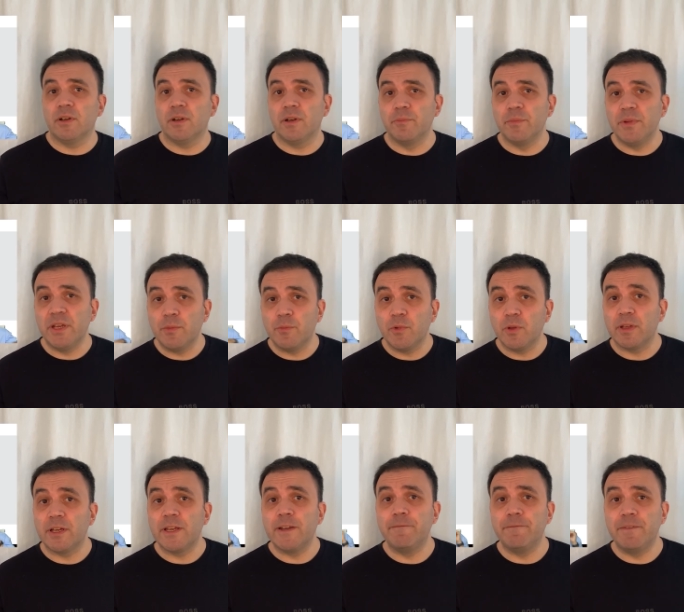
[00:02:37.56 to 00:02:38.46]
minimal
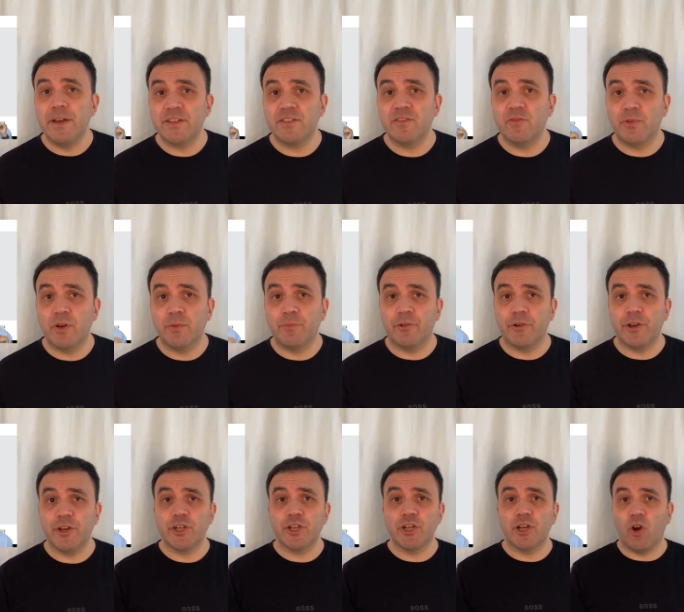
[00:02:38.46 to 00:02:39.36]
invasive
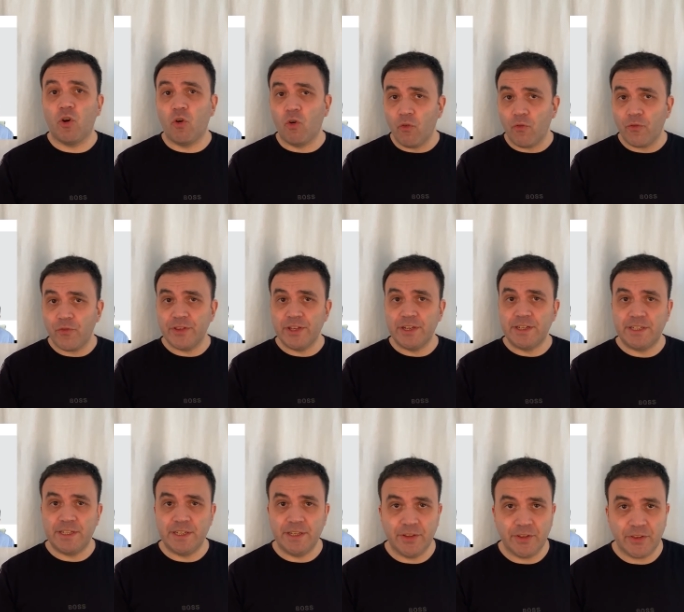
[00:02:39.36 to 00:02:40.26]
preparation of the
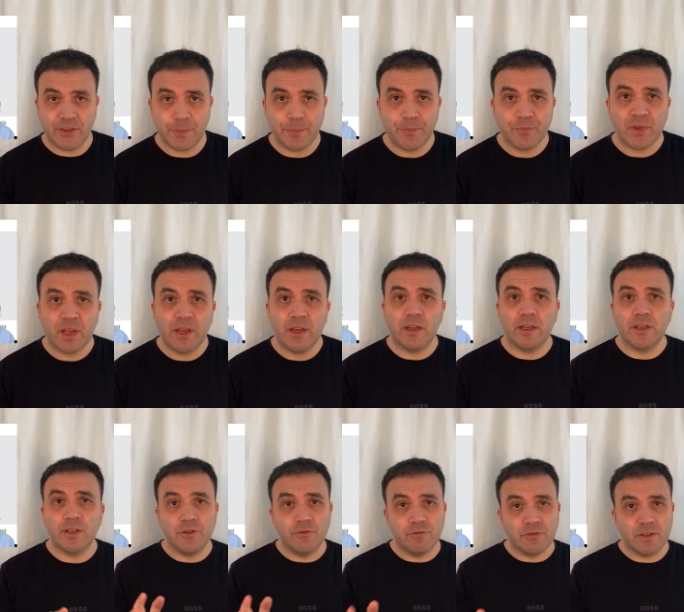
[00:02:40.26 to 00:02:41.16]
teeth
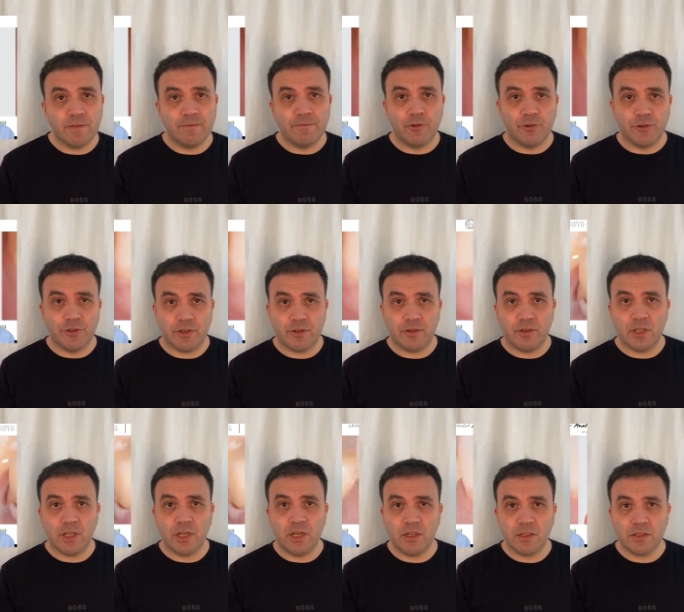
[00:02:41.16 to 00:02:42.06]
using vertical
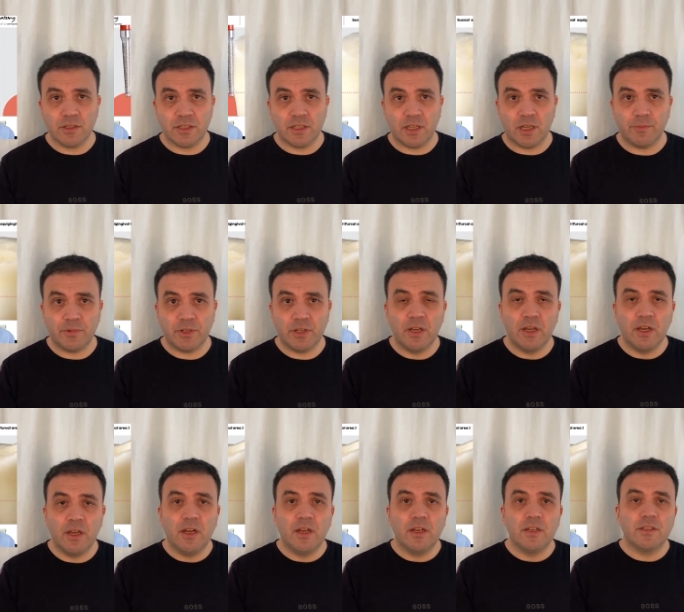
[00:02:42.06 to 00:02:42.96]
concept.
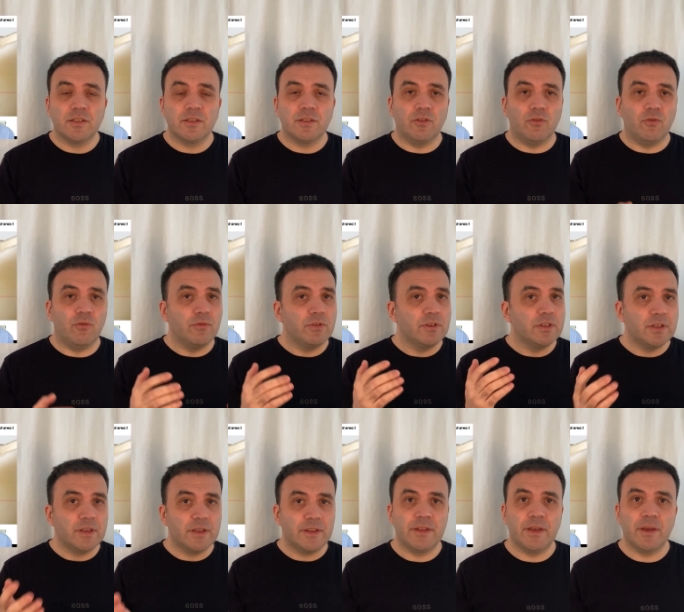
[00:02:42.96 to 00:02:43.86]
So
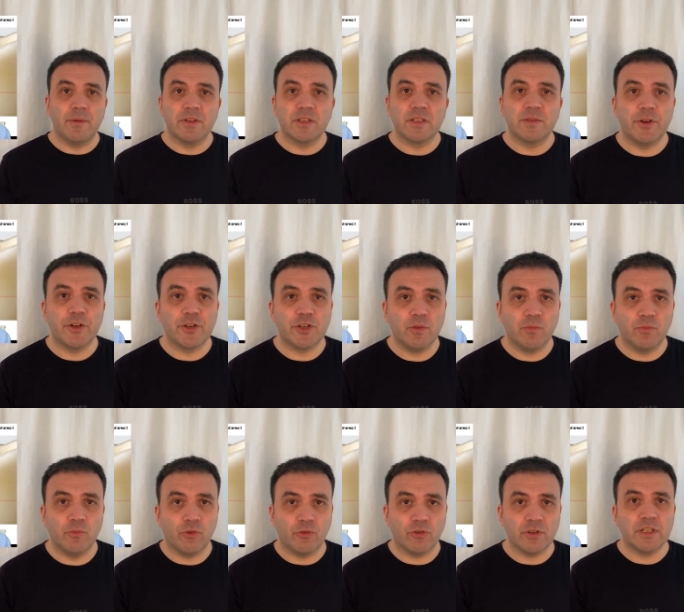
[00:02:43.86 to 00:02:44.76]
there are special
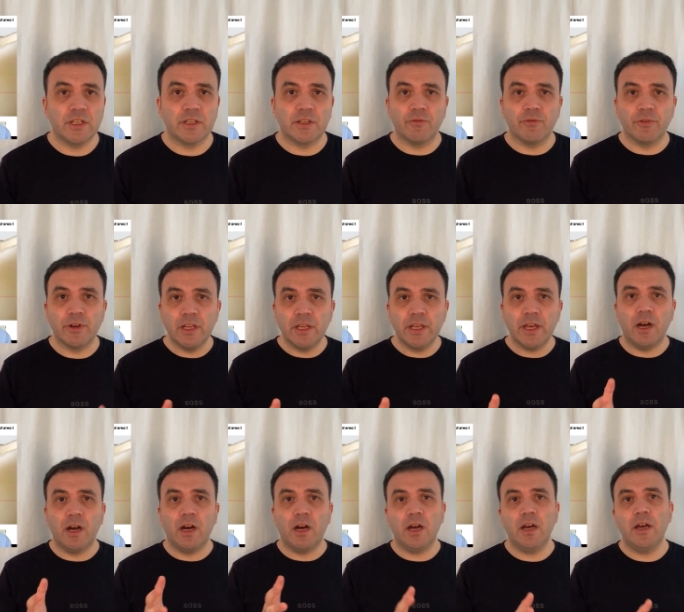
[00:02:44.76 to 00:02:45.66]
burs that really
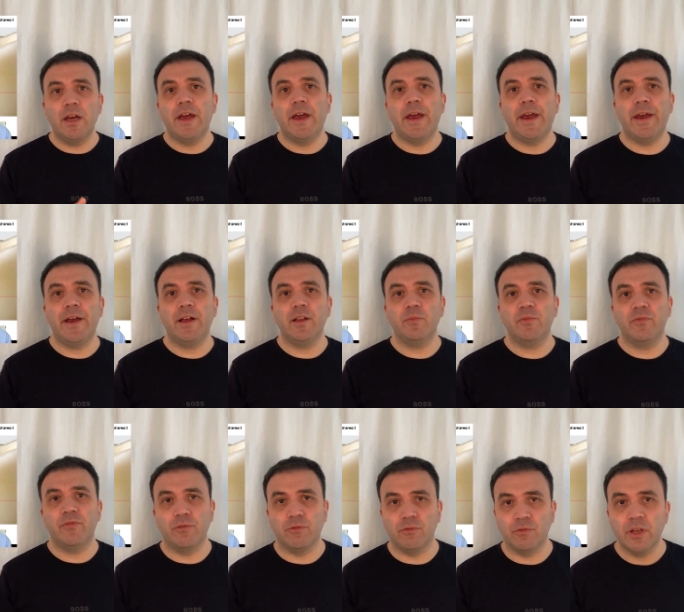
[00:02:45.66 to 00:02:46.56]
are
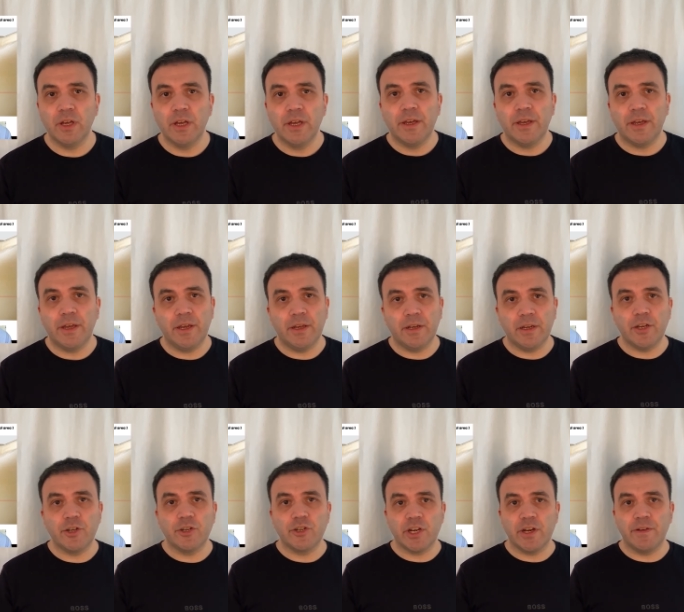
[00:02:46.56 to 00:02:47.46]
helpful in
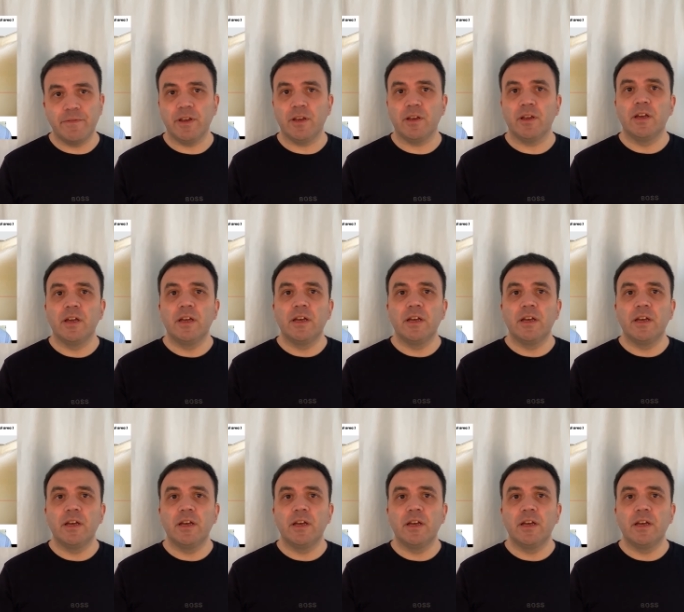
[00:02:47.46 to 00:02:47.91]
achieving